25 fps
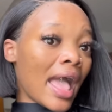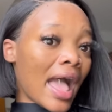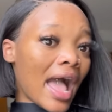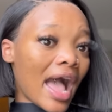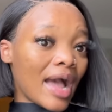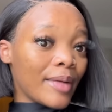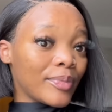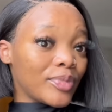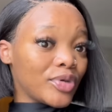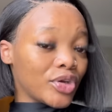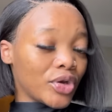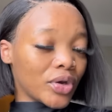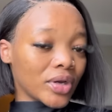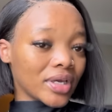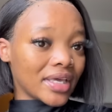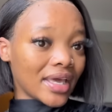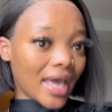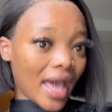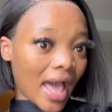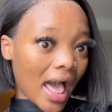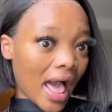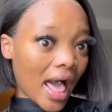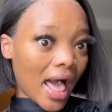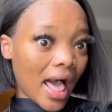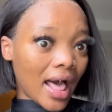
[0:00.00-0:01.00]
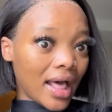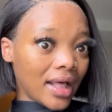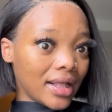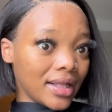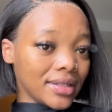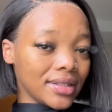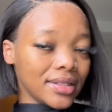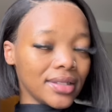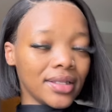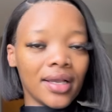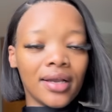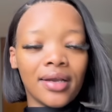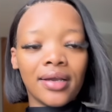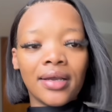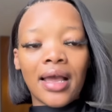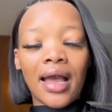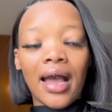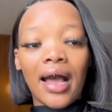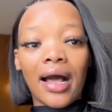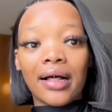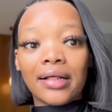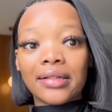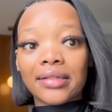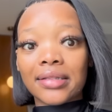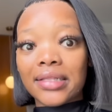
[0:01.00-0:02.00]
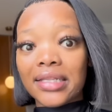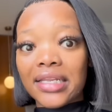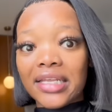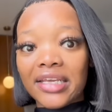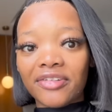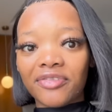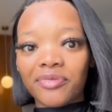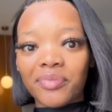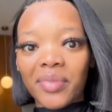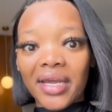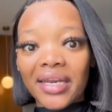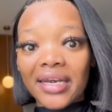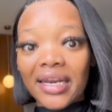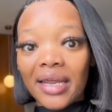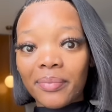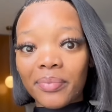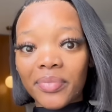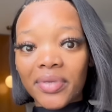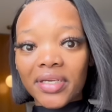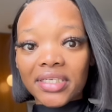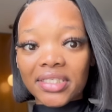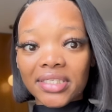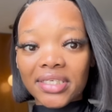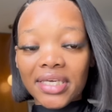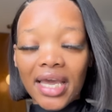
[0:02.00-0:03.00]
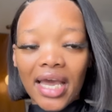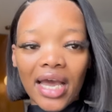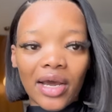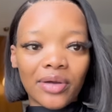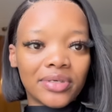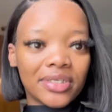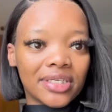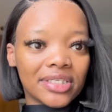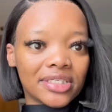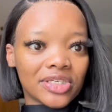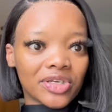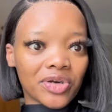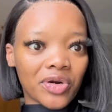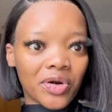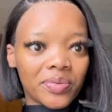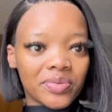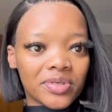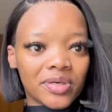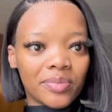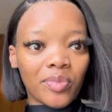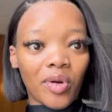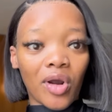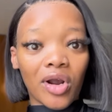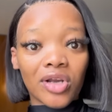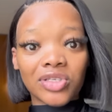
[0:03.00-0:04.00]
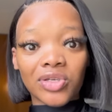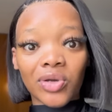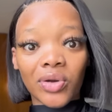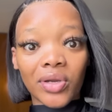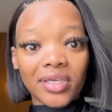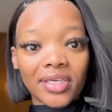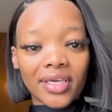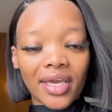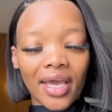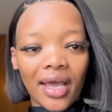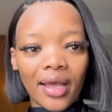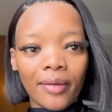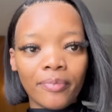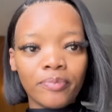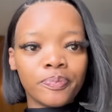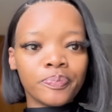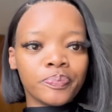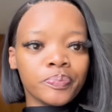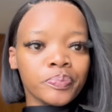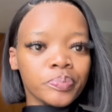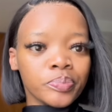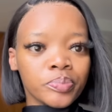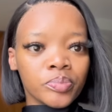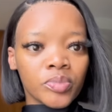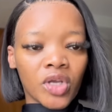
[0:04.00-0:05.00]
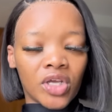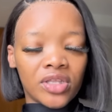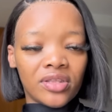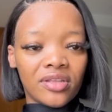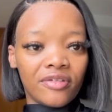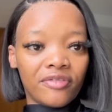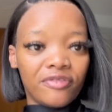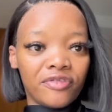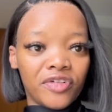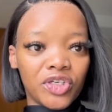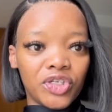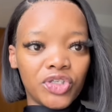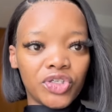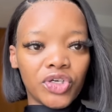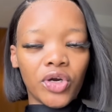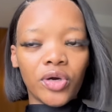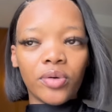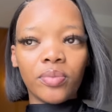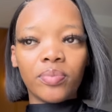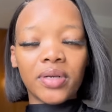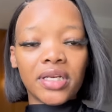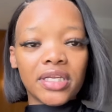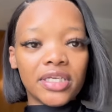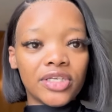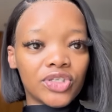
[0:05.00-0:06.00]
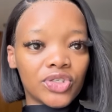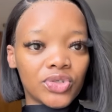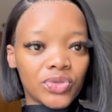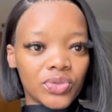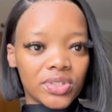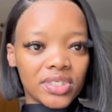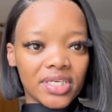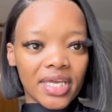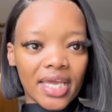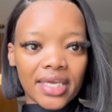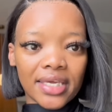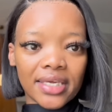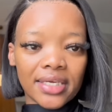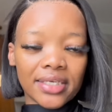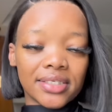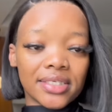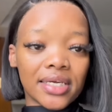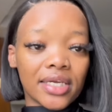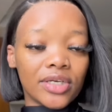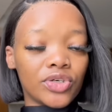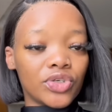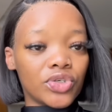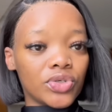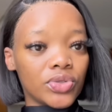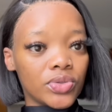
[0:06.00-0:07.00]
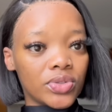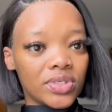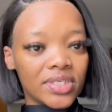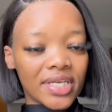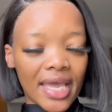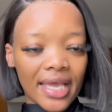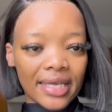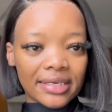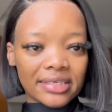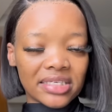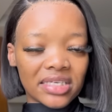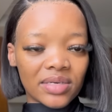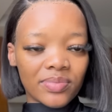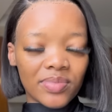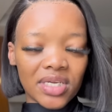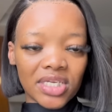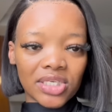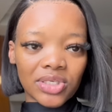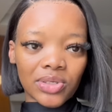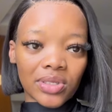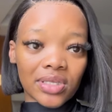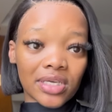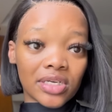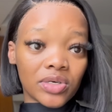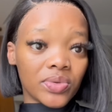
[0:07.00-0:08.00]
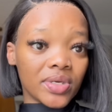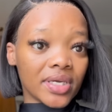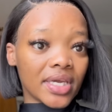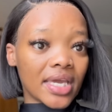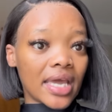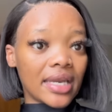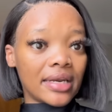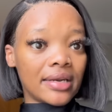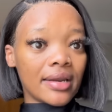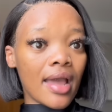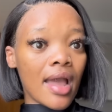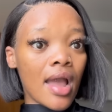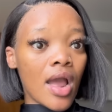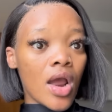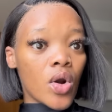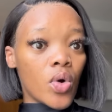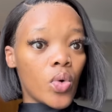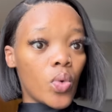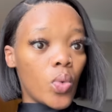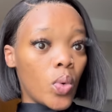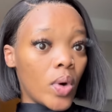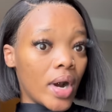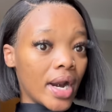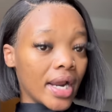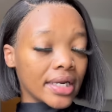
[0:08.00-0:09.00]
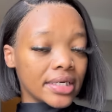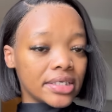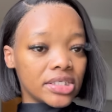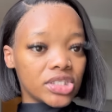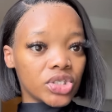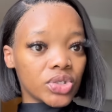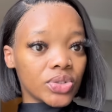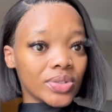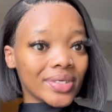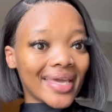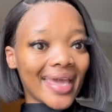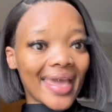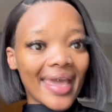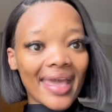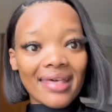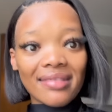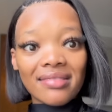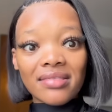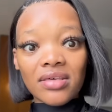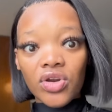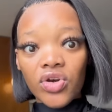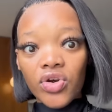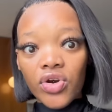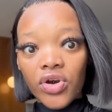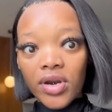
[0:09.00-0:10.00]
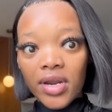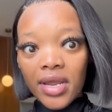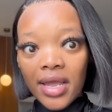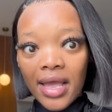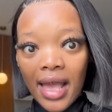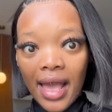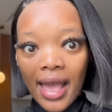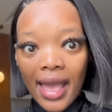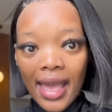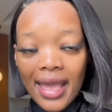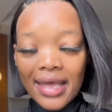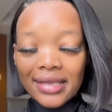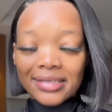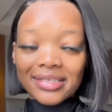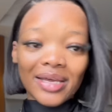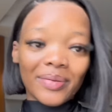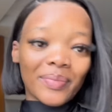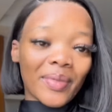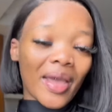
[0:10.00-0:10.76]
I'm your gal. I'll leave my number here in the description box or here in the video. Please do take it and do text me so that we can work together as I'm